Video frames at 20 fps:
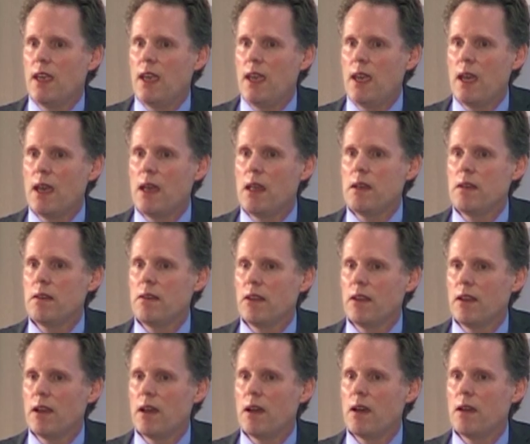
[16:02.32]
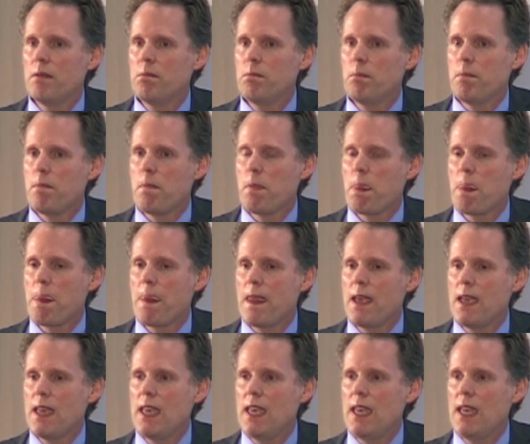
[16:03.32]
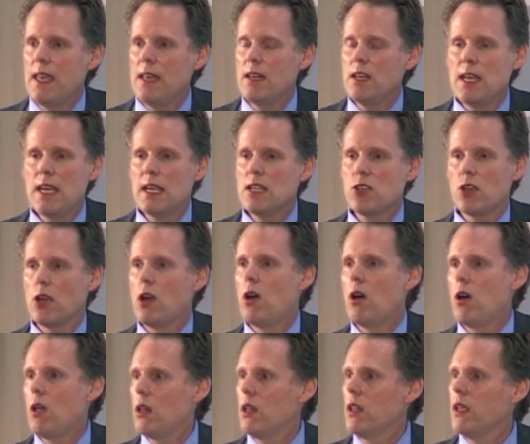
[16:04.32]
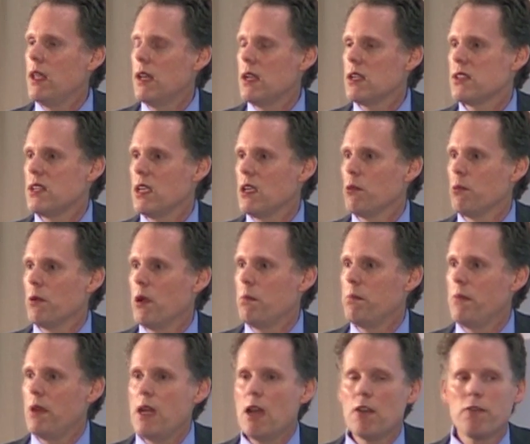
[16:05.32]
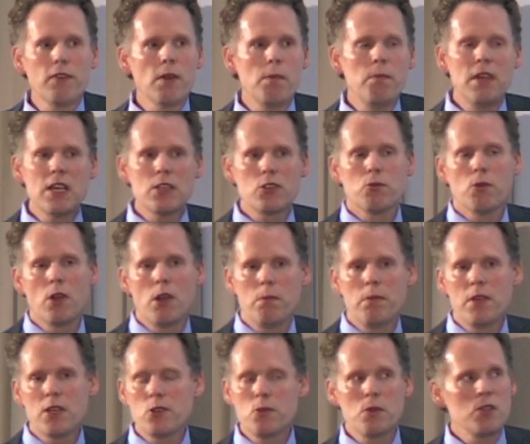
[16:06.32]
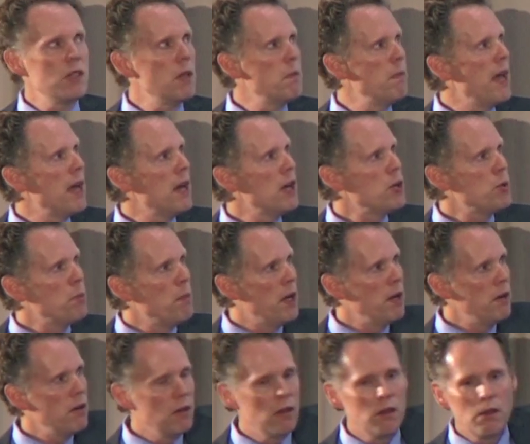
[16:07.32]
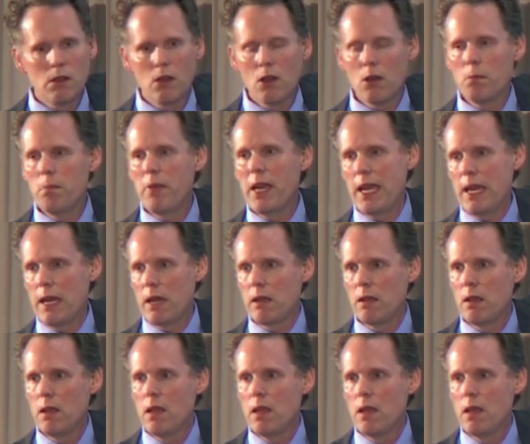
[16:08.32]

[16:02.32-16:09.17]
And it is all in a single room. Now from this room, this was the management Obeya.